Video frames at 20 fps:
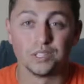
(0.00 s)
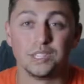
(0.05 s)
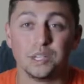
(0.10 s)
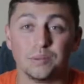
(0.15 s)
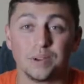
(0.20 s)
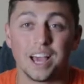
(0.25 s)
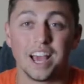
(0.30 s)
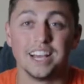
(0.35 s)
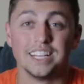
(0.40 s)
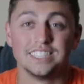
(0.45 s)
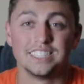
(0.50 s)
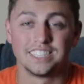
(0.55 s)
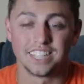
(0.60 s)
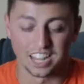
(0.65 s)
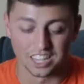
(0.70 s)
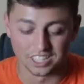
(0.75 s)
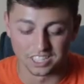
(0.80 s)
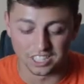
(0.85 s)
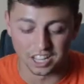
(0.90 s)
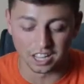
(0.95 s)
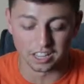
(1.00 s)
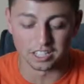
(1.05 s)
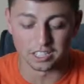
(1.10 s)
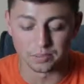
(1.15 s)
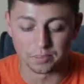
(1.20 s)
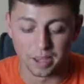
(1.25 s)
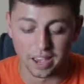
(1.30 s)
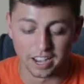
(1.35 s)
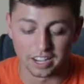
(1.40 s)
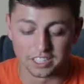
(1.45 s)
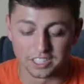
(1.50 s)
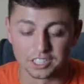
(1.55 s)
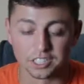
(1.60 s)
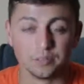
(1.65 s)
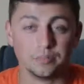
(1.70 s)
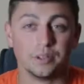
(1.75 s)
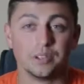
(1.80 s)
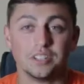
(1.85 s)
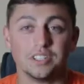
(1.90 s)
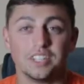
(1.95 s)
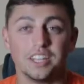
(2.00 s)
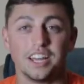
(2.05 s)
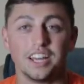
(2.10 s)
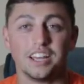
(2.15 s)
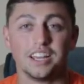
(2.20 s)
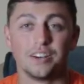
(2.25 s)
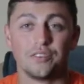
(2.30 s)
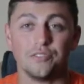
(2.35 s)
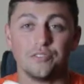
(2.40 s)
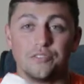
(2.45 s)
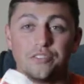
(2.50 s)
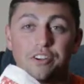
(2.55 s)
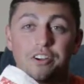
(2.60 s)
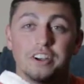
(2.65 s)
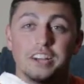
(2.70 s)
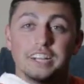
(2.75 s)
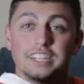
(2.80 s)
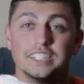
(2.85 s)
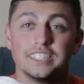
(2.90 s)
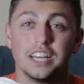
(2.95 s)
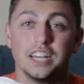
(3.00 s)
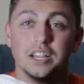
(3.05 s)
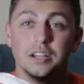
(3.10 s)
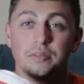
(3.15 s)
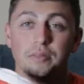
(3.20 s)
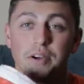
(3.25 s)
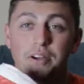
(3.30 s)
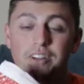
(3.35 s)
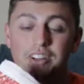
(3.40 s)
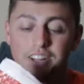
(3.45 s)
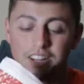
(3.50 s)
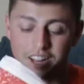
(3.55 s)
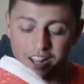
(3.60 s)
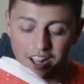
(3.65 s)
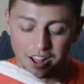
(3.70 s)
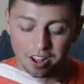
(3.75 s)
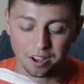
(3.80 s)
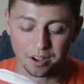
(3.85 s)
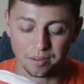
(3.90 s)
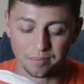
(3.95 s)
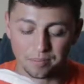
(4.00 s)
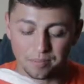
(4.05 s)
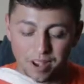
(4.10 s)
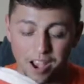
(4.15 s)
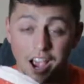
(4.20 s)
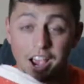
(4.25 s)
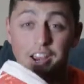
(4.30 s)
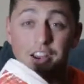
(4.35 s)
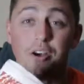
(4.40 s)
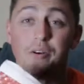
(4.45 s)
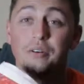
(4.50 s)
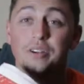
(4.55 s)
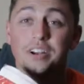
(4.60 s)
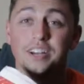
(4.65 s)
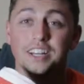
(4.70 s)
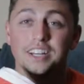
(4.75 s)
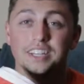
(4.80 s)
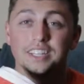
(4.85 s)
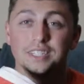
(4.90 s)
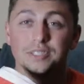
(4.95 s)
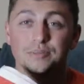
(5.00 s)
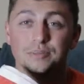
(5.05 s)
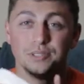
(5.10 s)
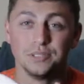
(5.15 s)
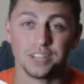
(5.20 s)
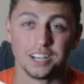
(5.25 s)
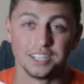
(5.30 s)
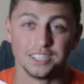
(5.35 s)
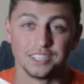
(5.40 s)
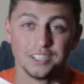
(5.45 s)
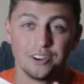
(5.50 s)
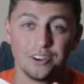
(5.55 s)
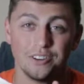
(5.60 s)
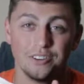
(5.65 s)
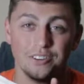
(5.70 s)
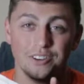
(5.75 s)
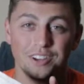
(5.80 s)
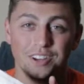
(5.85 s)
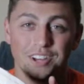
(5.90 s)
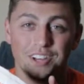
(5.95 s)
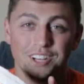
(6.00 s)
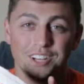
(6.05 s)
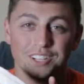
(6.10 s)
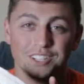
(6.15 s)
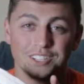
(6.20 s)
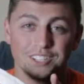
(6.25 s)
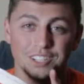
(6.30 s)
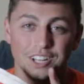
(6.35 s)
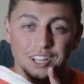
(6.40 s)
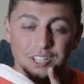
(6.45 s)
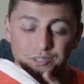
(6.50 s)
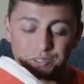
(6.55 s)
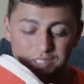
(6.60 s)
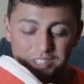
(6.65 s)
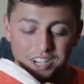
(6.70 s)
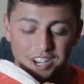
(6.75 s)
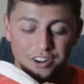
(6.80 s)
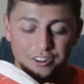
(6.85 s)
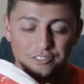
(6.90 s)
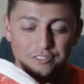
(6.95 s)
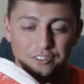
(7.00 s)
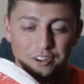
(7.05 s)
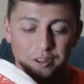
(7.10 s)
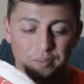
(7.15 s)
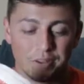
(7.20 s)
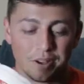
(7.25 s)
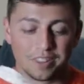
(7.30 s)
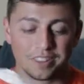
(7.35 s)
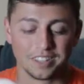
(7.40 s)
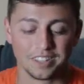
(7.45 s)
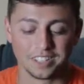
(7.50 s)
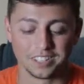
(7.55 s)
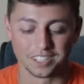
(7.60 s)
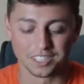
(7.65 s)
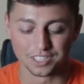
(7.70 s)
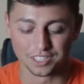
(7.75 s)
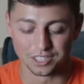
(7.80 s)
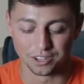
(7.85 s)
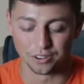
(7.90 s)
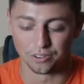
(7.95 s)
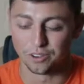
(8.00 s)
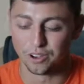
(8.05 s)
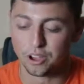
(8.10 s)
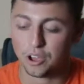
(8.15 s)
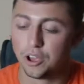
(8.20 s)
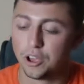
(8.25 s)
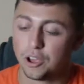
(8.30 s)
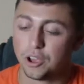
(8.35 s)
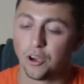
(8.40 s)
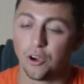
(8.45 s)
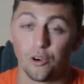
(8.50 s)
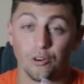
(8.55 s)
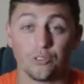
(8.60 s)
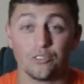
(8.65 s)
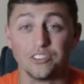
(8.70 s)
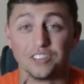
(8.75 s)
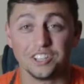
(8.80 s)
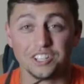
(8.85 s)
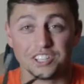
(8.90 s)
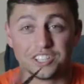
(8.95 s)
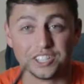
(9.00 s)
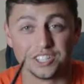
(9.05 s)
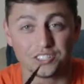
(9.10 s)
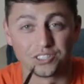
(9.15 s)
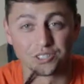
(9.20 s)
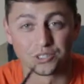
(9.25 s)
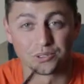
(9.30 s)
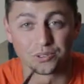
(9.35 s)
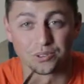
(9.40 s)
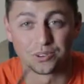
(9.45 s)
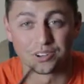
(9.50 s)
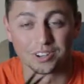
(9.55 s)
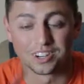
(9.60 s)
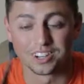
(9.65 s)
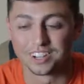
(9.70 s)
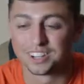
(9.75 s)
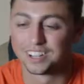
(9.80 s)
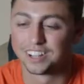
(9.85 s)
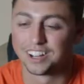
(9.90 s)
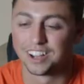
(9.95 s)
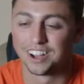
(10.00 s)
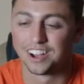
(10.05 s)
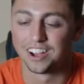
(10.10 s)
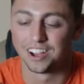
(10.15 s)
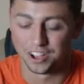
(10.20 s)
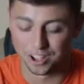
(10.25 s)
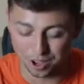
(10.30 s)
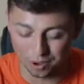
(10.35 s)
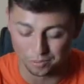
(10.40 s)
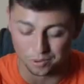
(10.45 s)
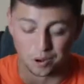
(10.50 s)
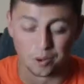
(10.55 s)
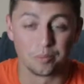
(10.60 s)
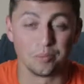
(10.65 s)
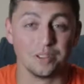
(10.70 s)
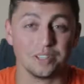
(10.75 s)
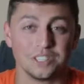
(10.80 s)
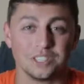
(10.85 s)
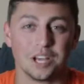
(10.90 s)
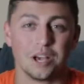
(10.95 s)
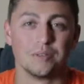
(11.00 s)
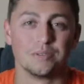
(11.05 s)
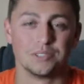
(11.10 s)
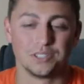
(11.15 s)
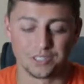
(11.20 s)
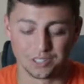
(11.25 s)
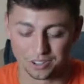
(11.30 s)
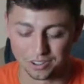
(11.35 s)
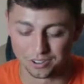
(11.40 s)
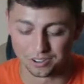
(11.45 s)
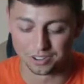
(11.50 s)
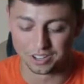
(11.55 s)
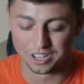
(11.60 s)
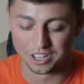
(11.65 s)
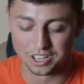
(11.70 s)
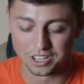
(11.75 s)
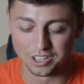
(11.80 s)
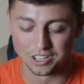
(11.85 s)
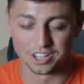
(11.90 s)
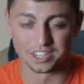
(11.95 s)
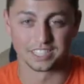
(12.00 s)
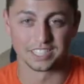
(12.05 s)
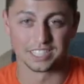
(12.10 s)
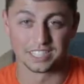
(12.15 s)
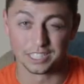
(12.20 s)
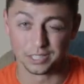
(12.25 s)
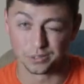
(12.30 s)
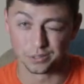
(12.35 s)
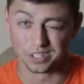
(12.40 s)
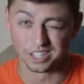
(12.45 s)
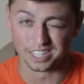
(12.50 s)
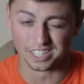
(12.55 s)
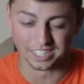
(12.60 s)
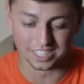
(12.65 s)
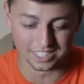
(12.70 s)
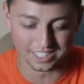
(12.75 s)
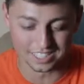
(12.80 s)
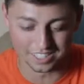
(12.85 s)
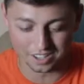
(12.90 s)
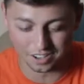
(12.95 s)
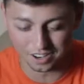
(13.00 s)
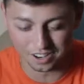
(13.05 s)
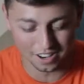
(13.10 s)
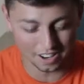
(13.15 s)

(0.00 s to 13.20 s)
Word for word: What's up, guys? I just got this package in the mail today. I'm very excited about it. I know what it is, but you guys don't. So that's what's kind of fun about this. So hopefully these scissors work. I'm gonna open this up so you guys can see what it is.